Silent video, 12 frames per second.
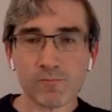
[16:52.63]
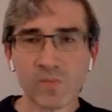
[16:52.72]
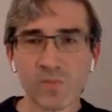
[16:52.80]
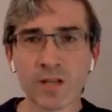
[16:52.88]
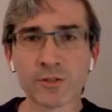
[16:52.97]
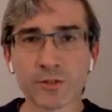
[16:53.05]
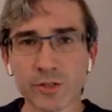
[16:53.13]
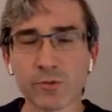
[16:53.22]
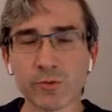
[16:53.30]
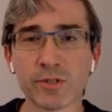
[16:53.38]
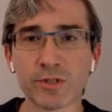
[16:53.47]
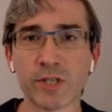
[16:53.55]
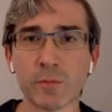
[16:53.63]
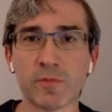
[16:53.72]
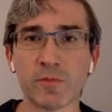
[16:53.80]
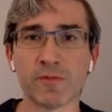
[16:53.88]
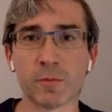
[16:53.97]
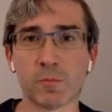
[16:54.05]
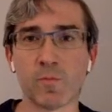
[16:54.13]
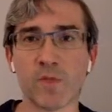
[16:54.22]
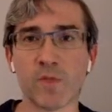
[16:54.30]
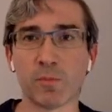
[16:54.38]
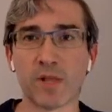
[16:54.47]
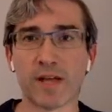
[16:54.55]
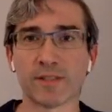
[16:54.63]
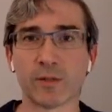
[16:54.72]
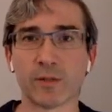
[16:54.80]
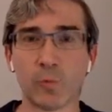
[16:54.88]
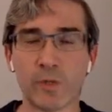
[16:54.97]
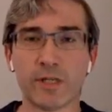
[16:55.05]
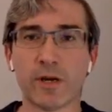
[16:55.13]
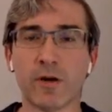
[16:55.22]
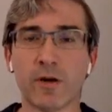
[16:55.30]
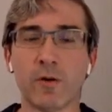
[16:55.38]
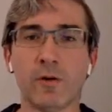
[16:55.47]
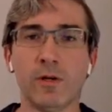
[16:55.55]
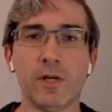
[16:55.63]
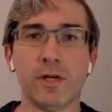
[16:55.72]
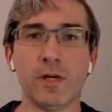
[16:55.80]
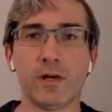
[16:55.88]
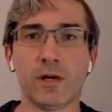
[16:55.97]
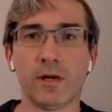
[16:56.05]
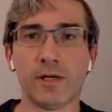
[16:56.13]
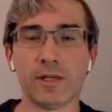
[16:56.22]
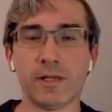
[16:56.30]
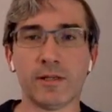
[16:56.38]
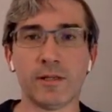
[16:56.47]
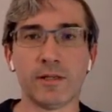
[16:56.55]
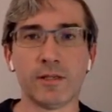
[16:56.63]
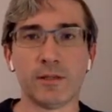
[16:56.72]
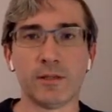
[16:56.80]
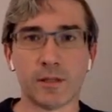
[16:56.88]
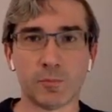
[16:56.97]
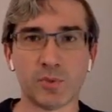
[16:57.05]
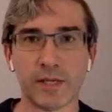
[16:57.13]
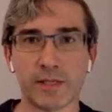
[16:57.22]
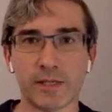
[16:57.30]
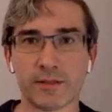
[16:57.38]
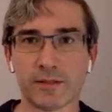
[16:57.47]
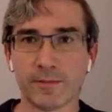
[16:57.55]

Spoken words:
And so this was the shape of the plastic window in the plate.